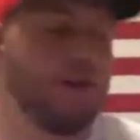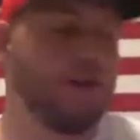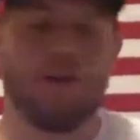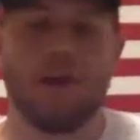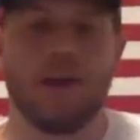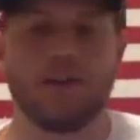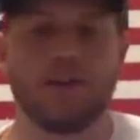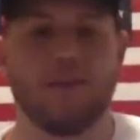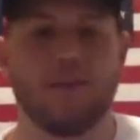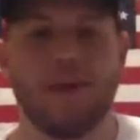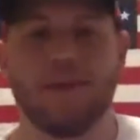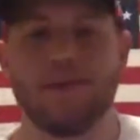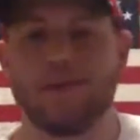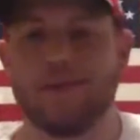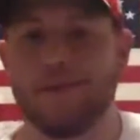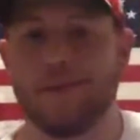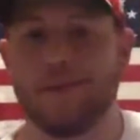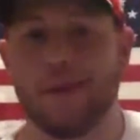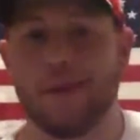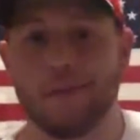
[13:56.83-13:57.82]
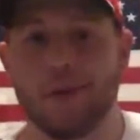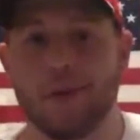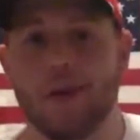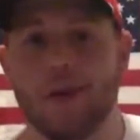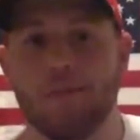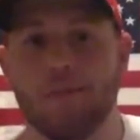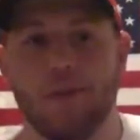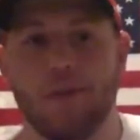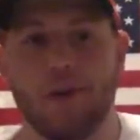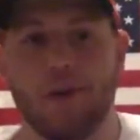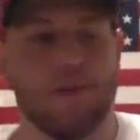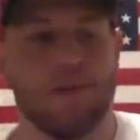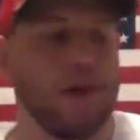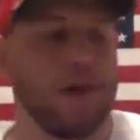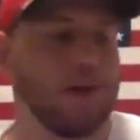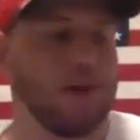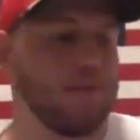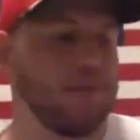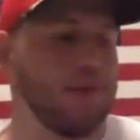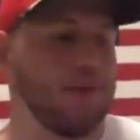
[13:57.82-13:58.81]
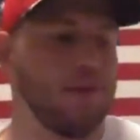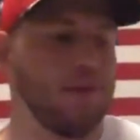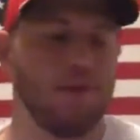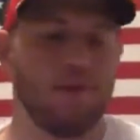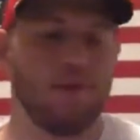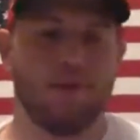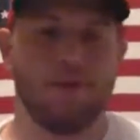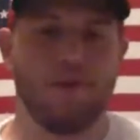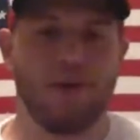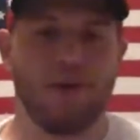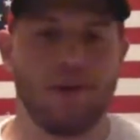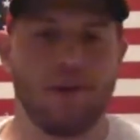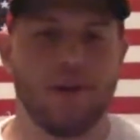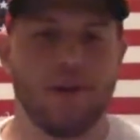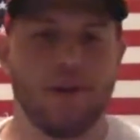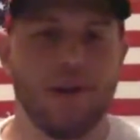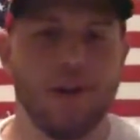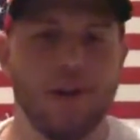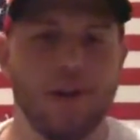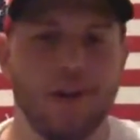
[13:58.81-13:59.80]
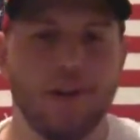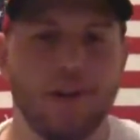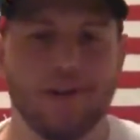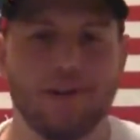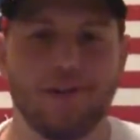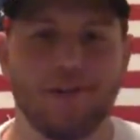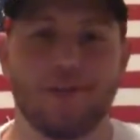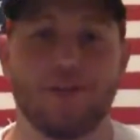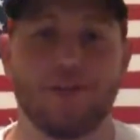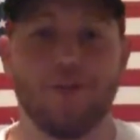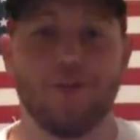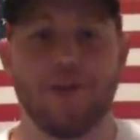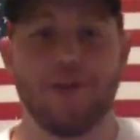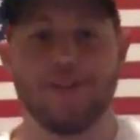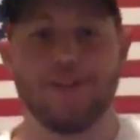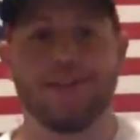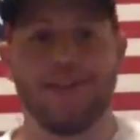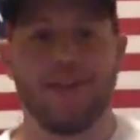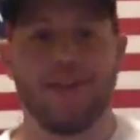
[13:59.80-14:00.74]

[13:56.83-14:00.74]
next wide receiver, I'm going to go plug up my computer real quick just so we can stay